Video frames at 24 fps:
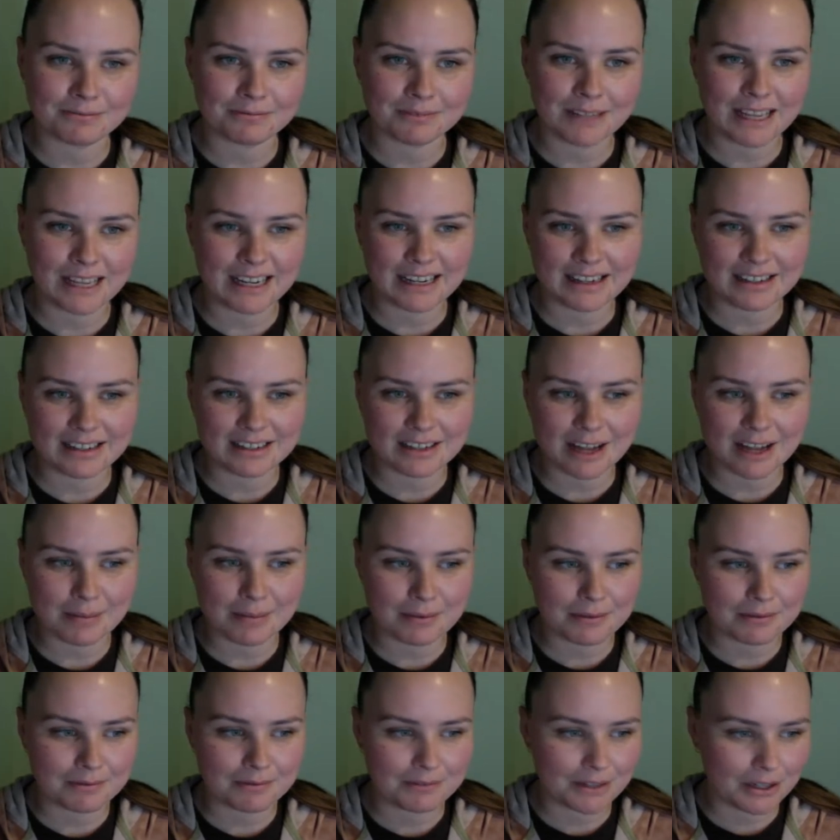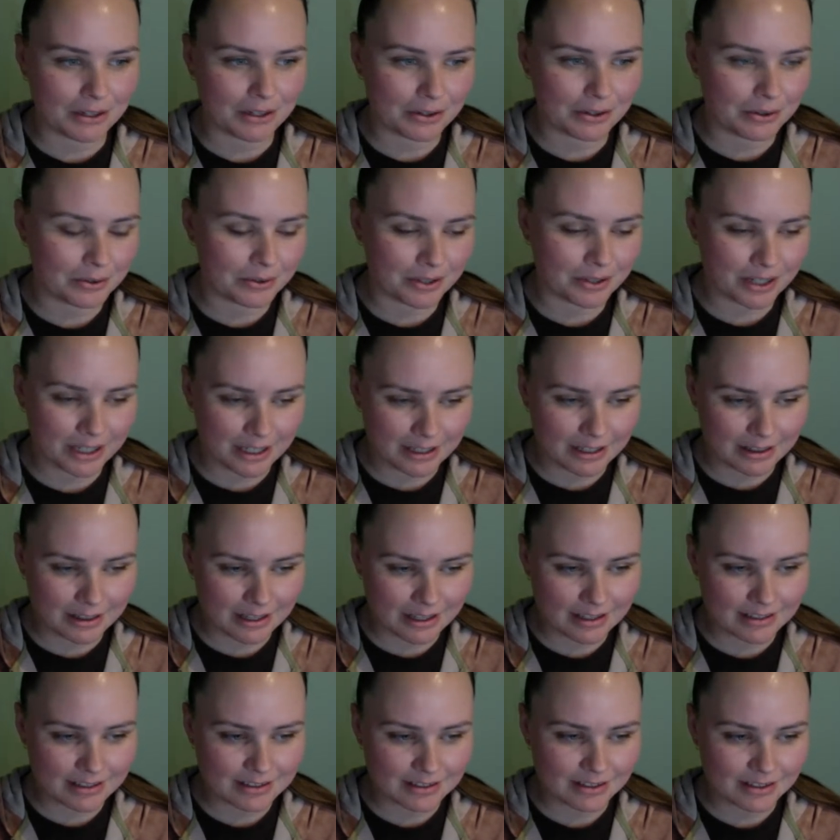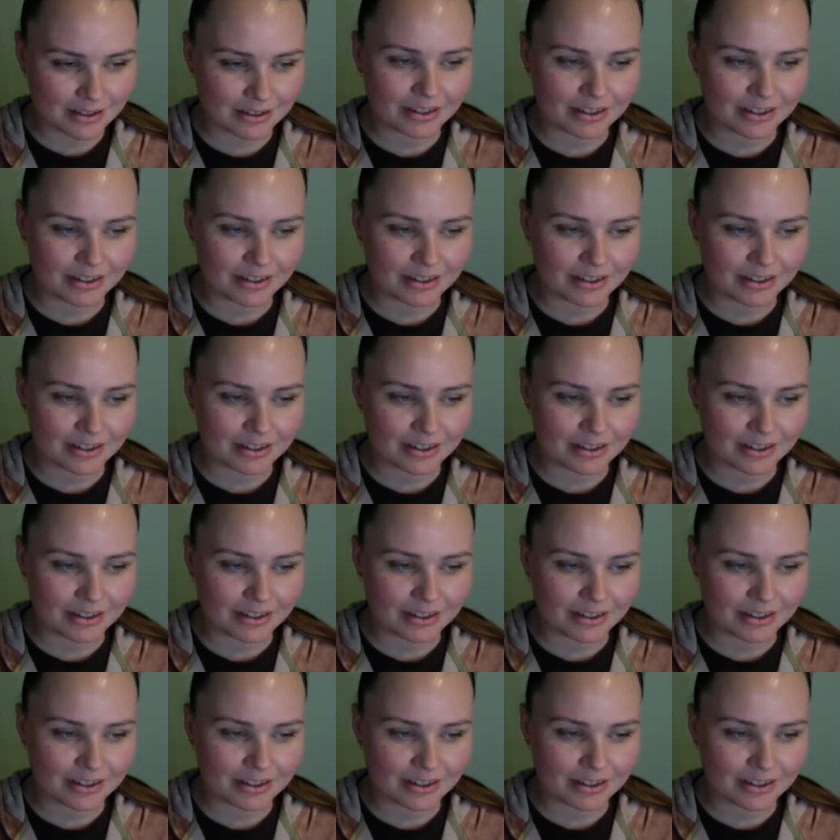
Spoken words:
any type of video or anything. So